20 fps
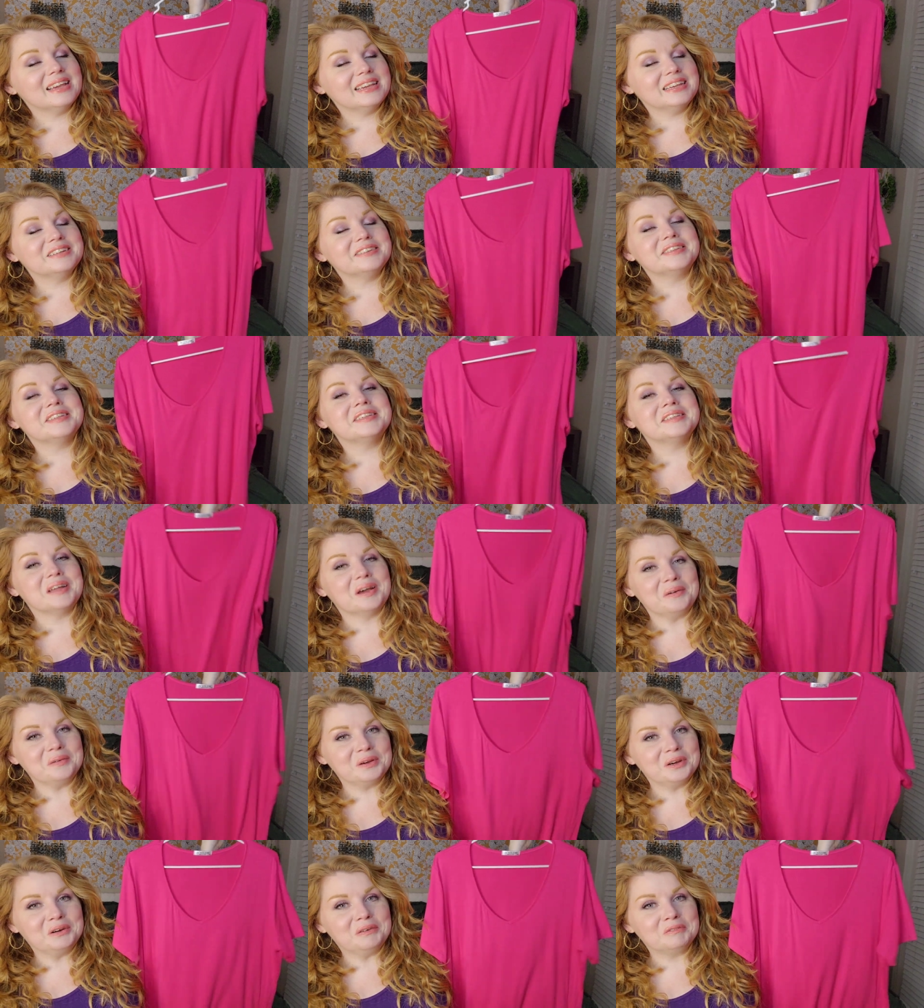thing is
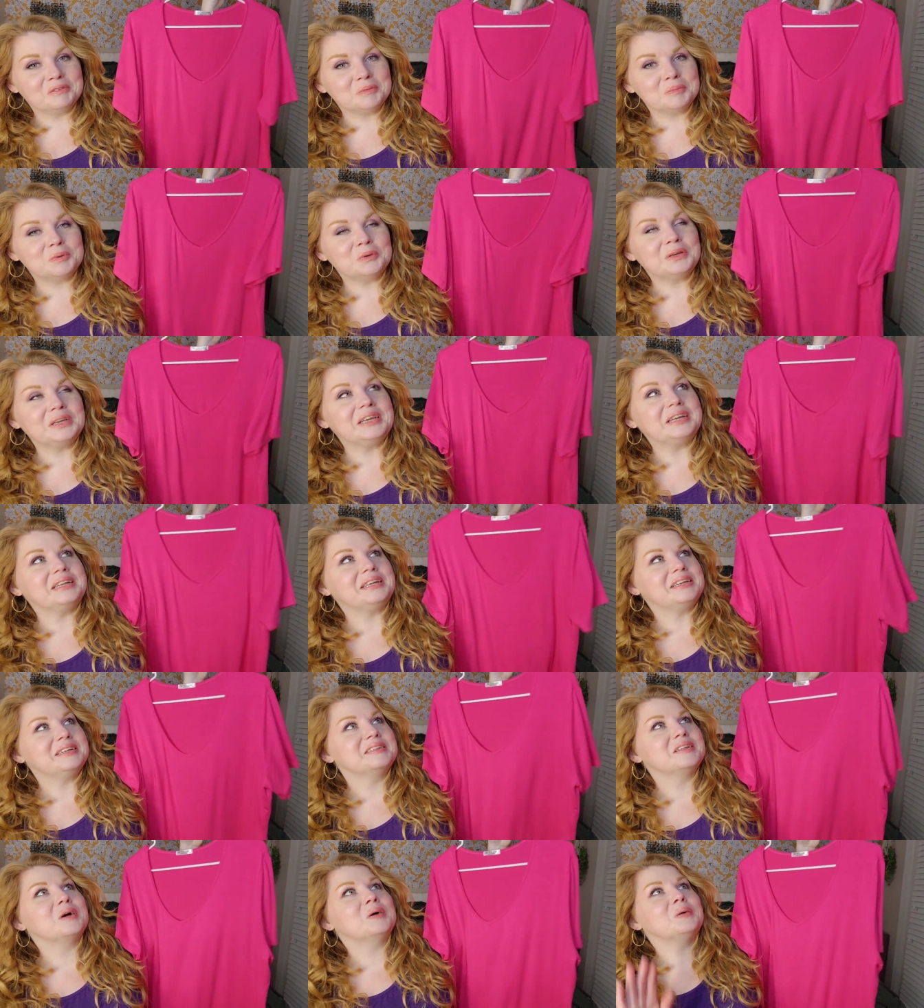so comfortable. It
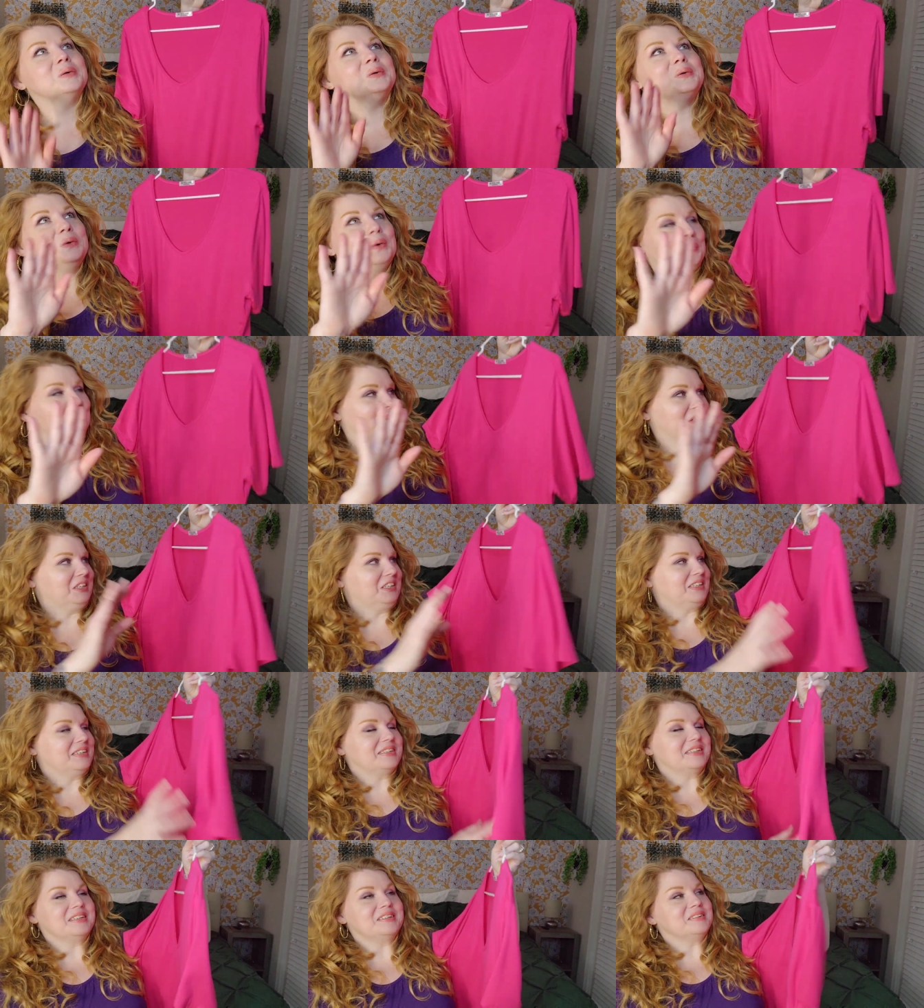is
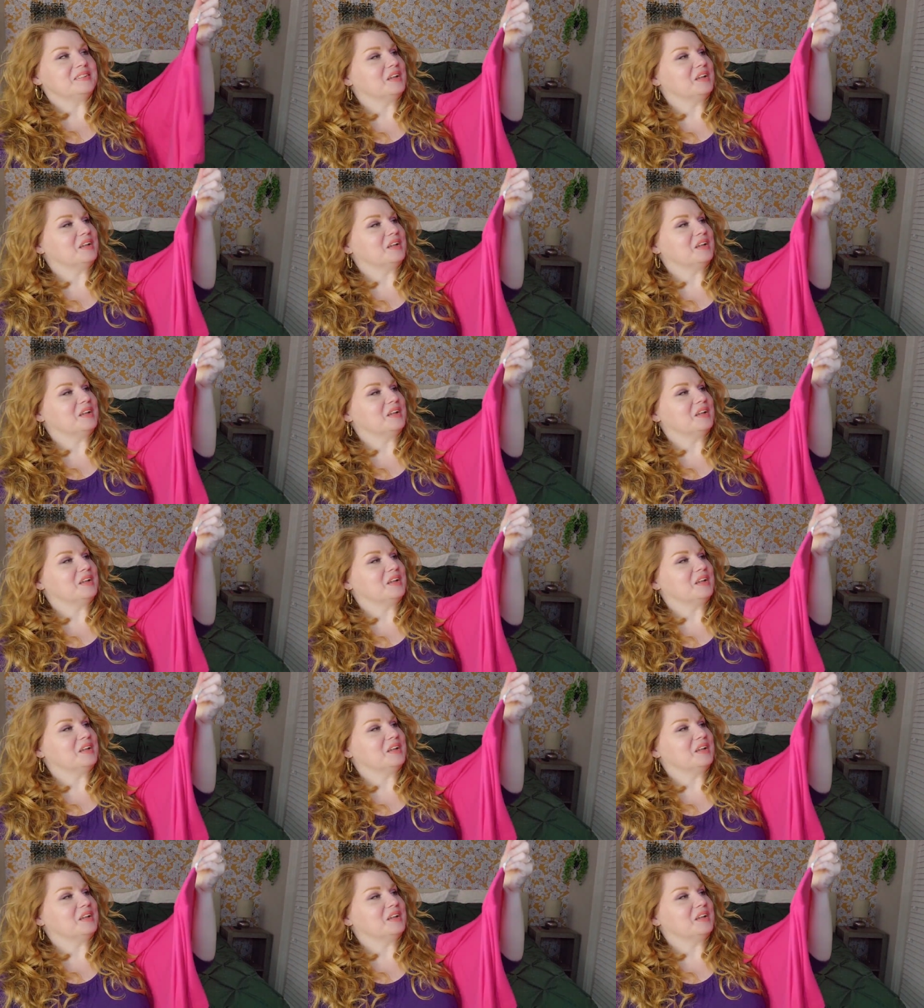gorgeous.